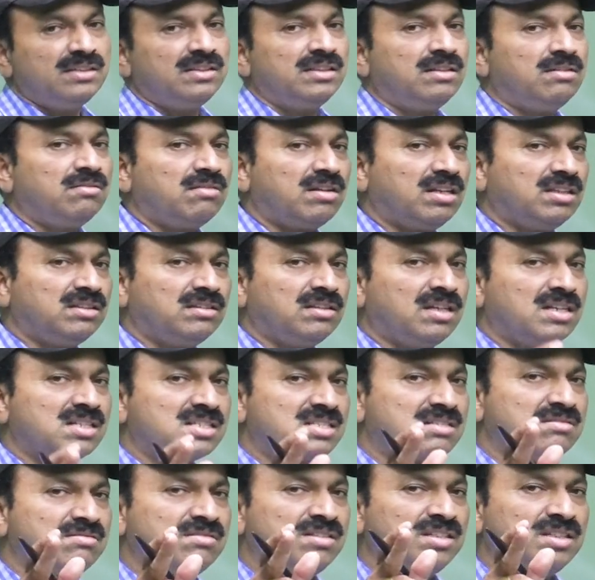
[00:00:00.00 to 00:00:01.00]

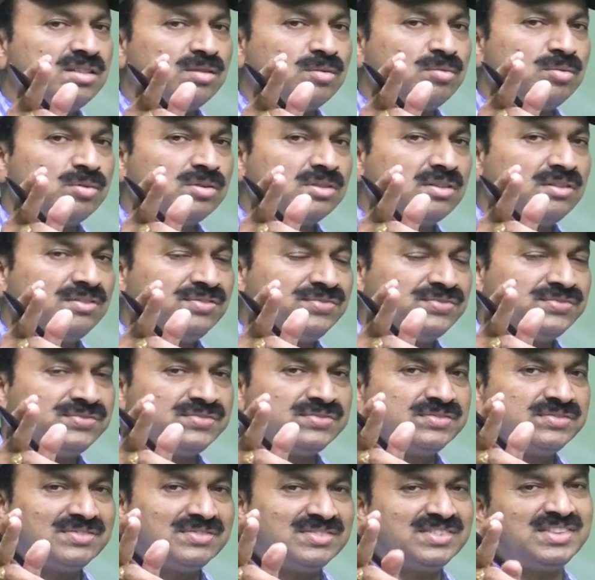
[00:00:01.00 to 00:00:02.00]
Navaratnas lived in the court of
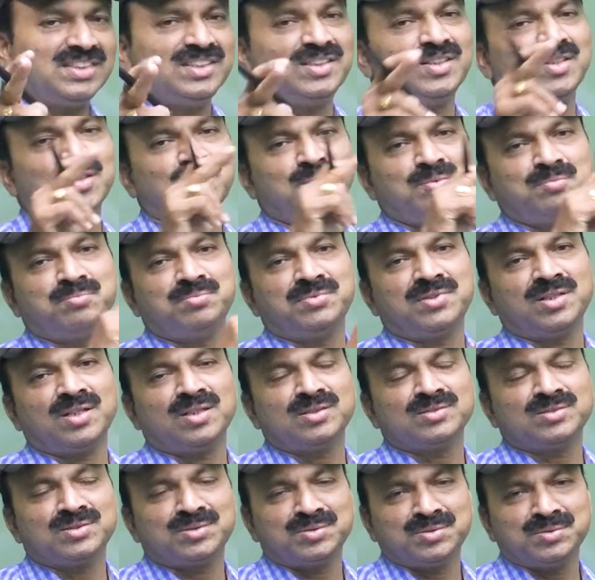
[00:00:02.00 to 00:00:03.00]

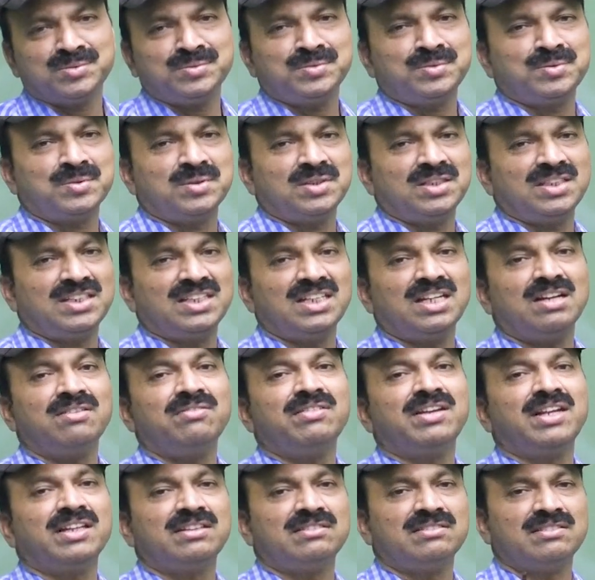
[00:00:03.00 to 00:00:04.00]
Chandragupta, 2 only.
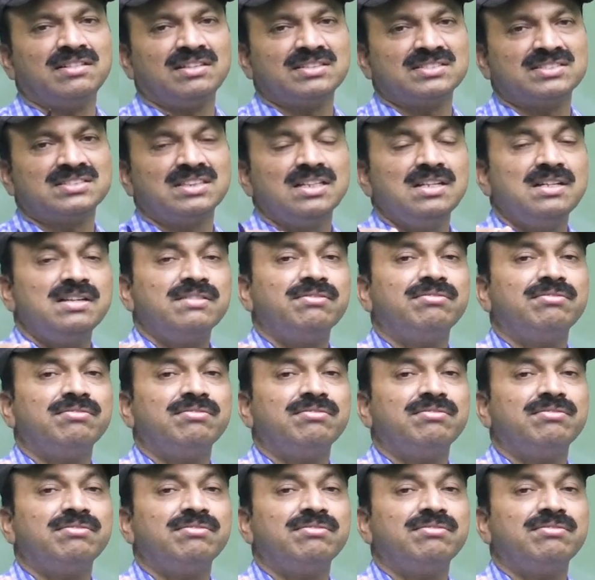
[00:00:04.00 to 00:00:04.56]
Navaratnas.